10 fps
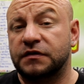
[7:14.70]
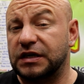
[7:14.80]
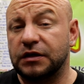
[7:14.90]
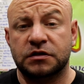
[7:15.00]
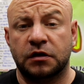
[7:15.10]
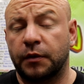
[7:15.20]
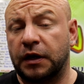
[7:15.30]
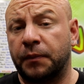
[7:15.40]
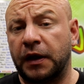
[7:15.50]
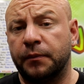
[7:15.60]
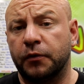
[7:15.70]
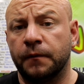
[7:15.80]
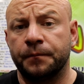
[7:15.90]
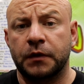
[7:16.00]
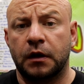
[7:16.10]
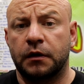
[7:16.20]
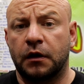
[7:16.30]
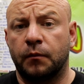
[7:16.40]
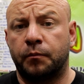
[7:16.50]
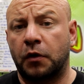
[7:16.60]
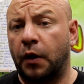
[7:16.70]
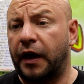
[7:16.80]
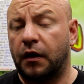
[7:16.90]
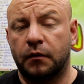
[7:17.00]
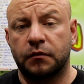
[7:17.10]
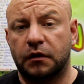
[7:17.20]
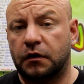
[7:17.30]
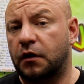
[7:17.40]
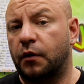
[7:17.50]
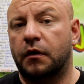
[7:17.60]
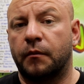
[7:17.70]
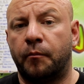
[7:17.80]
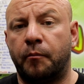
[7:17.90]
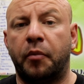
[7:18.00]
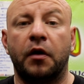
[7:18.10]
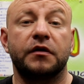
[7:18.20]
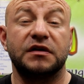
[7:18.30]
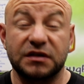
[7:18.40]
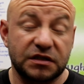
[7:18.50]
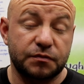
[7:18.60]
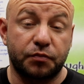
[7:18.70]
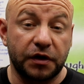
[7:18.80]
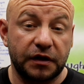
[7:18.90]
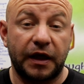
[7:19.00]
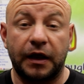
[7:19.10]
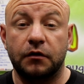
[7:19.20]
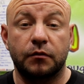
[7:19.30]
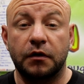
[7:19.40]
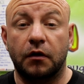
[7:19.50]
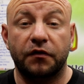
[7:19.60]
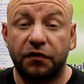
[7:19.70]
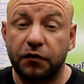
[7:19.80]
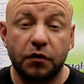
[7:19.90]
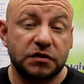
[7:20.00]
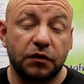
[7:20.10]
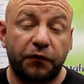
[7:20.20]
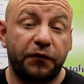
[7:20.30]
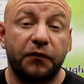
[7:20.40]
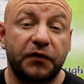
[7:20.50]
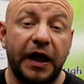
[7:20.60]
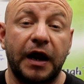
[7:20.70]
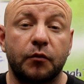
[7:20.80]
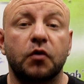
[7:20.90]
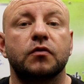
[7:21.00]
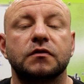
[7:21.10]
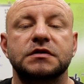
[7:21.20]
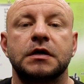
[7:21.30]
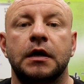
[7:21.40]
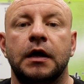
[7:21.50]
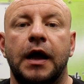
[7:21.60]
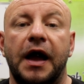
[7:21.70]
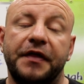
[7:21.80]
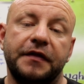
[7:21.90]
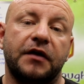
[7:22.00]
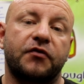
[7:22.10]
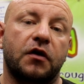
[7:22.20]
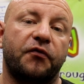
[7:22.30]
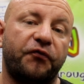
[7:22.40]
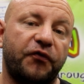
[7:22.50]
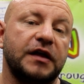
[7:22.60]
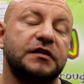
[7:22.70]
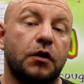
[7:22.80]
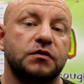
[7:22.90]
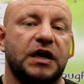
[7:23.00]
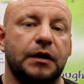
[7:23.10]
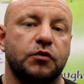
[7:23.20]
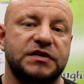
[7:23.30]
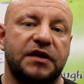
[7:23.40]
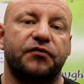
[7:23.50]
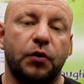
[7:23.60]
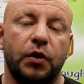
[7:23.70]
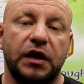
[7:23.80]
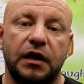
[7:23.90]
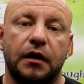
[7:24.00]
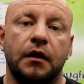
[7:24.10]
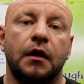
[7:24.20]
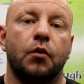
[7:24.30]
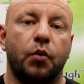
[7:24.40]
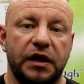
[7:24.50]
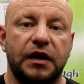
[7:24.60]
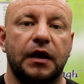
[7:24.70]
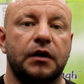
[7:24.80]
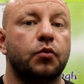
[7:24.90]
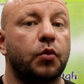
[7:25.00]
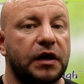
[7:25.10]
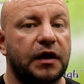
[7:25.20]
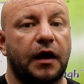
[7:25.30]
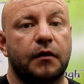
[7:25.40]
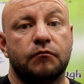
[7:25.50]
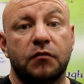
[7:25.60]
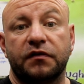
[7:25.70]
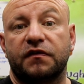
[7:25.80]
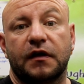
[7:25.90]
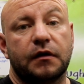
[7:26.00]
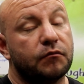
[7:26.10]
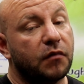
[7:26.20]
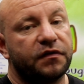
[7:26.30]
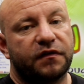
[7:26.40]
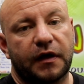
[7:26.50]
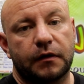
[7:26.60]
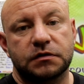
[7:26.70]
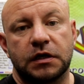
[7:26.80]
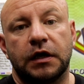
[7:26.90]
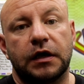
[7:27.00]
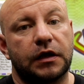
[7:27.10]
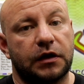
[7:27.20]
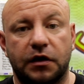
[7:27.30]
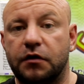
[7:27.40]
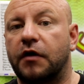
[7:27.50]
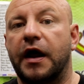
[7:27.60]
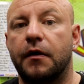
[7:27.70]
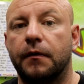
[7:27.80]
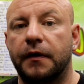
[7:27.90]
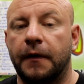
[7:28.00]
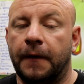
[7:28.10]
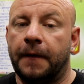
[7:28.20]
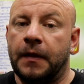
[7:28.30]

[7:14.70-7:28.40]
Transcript: I've seen too many people, you know, go out and go on a buying spree, and they end up with like 30 or 50 animals, and then they've got to feed those animals every week, week in, week out, month in, month out, year round,